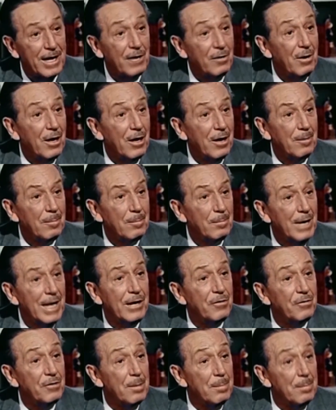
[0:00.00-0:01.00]
He promoted
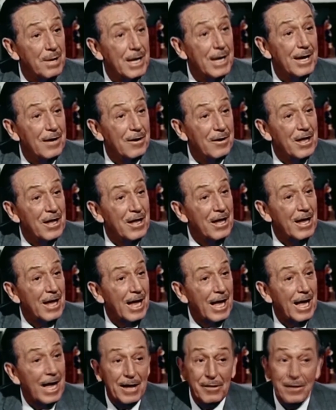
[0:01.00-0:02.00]
World War II
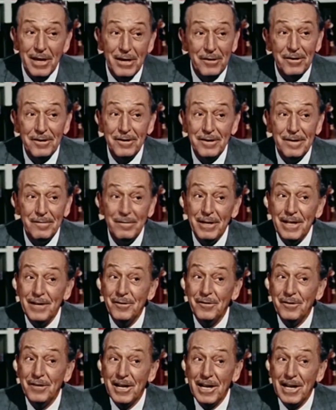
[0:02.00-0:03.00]
through cartoon
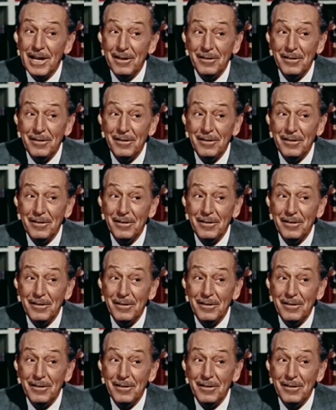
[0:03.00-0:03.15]
propaganda,